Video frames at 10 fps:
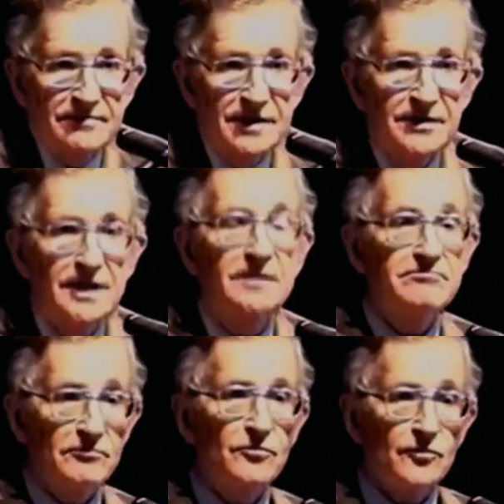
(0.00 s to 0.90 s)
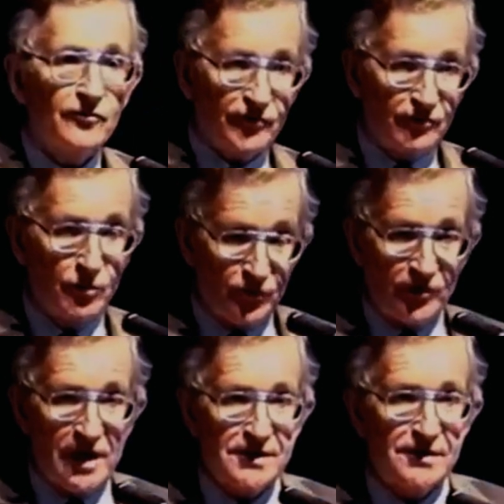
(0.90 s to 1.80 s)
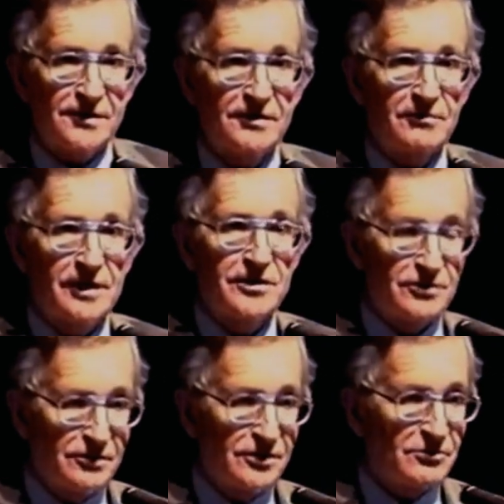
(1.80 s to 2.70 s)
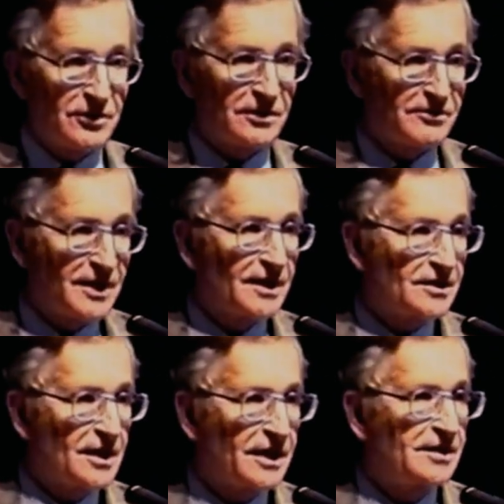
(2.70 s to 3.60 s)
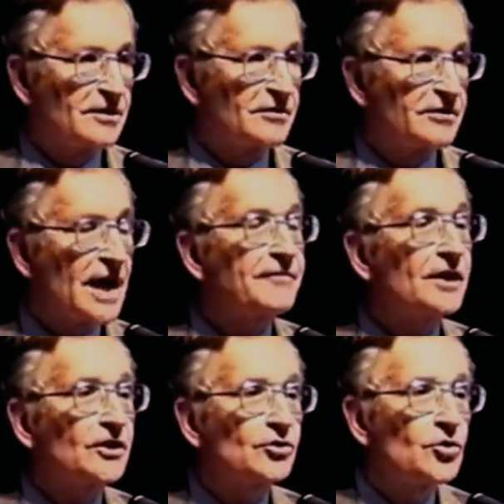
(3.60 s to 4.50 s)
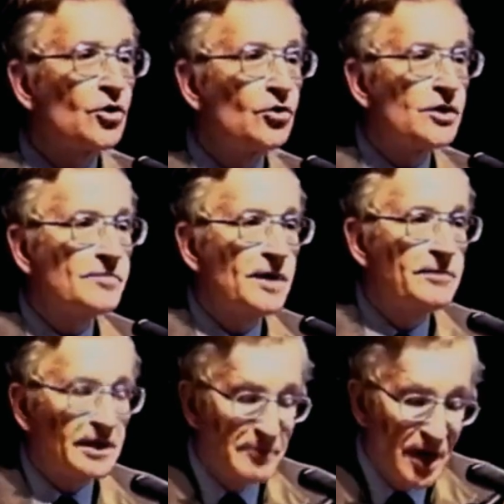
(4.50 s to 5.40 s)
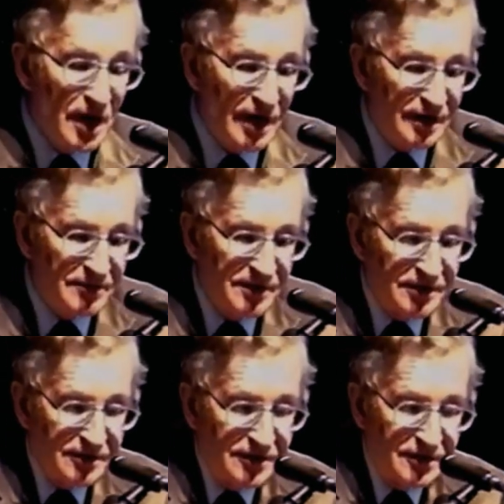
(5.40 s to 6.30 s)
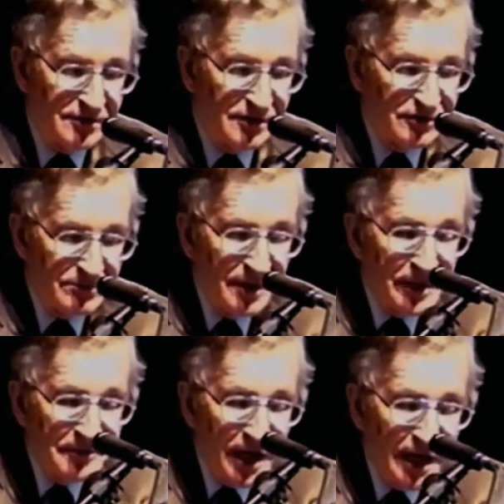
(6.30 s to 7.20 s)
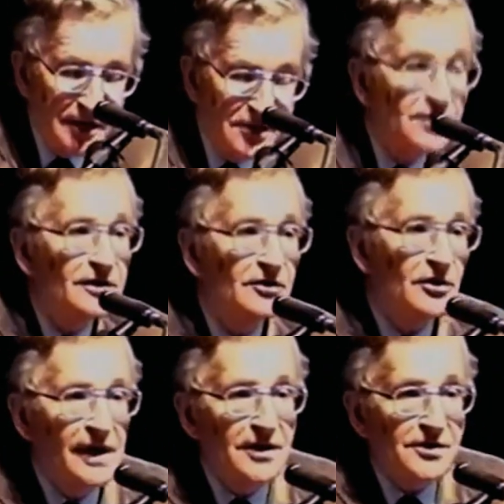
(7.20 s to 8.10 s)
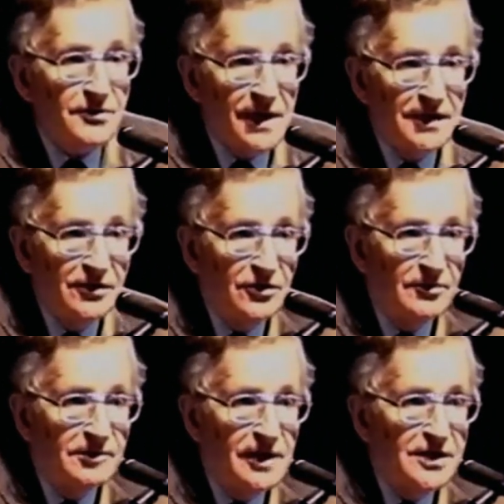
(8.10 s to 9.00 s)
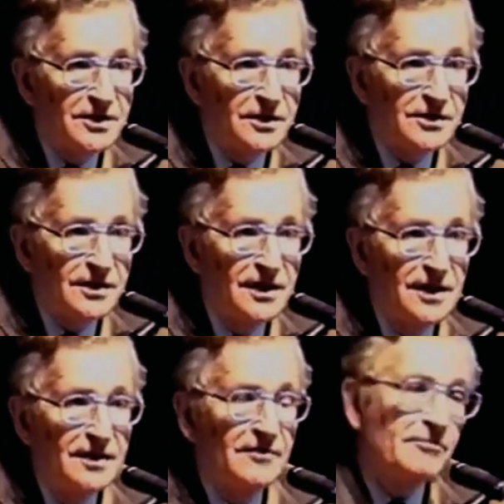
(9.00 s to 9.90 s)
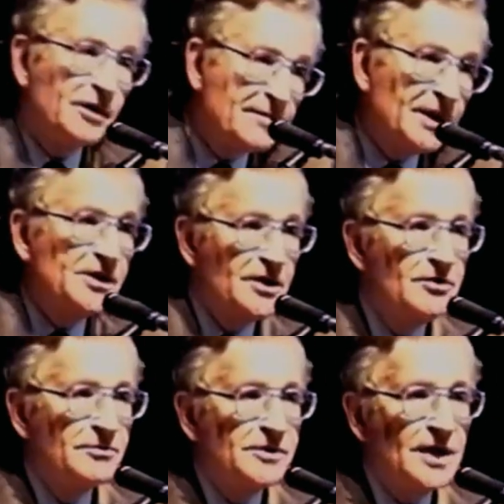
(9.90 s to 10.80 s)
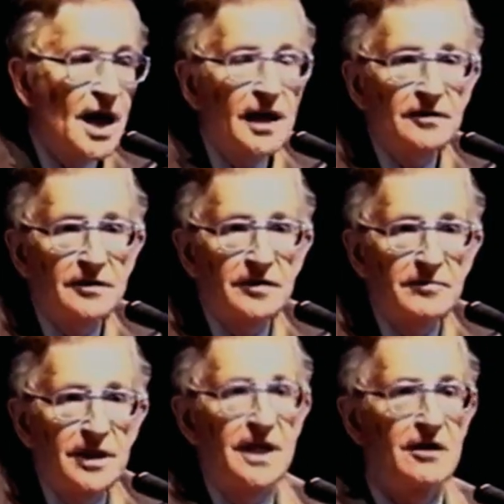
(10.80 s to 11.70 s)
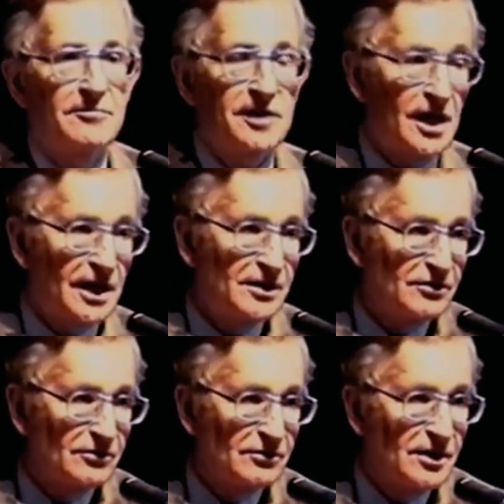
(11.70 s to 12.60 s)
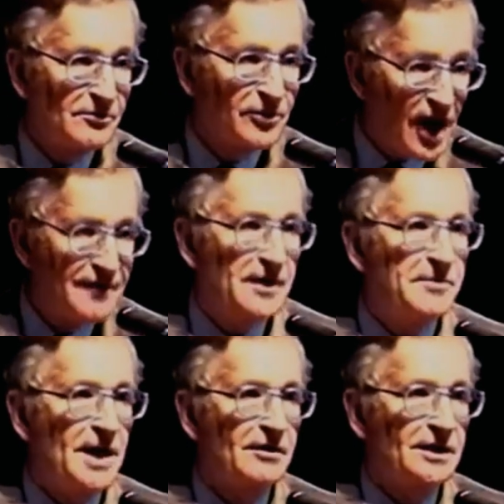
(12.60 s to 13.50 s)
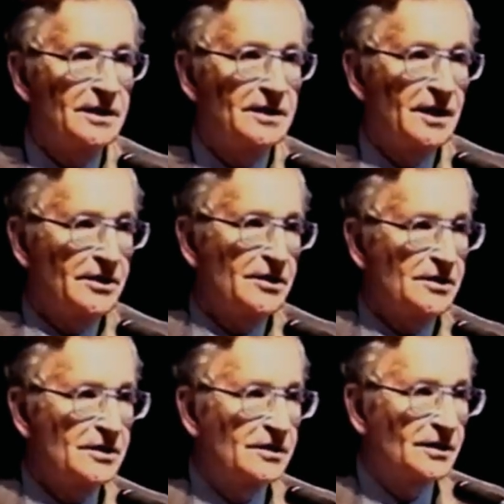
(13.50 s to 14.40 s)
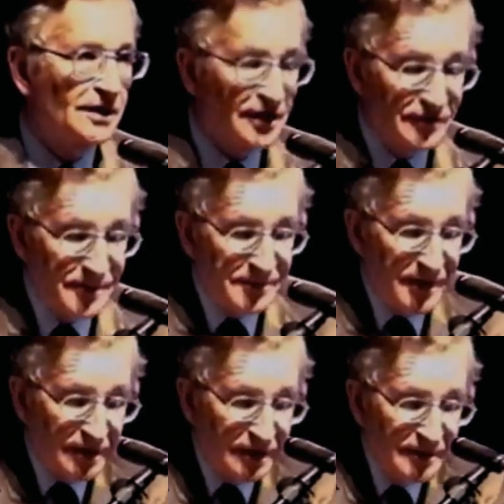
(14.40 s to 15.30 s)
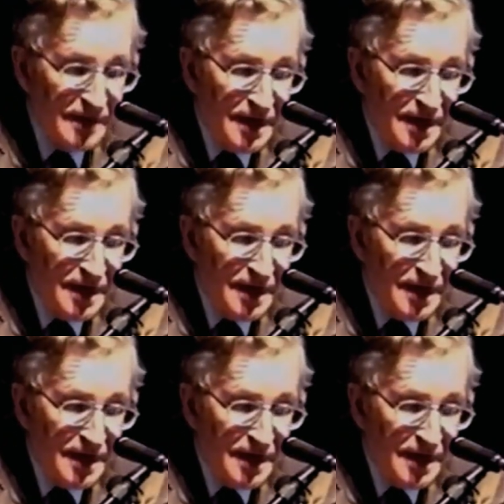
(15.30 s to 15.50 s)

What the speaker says: The phrases that were used were things like, you have to control the public mind because the public mind is the greatest threat to corporations. Pretty much Hume's doctrine, but now applied to private power, not just to government power.